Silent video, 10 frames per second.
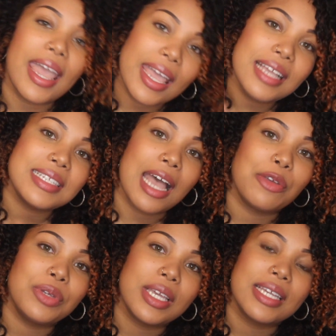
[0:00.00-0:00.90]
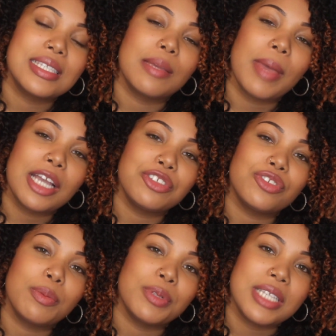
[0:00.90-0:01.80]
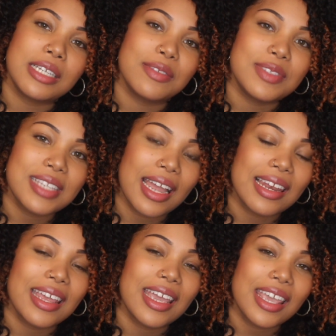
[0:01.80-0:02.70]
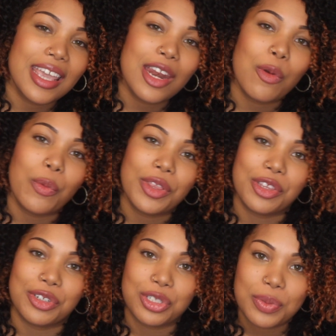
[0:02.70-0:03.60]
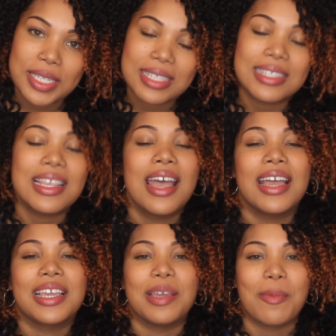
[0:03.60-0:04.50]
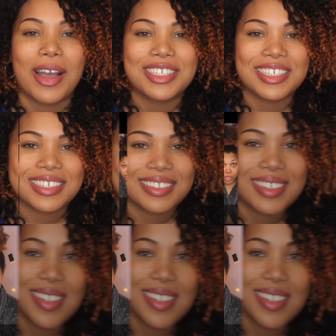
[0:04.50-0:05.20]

and how you can get some extra protective styling in with your twists, keep watching.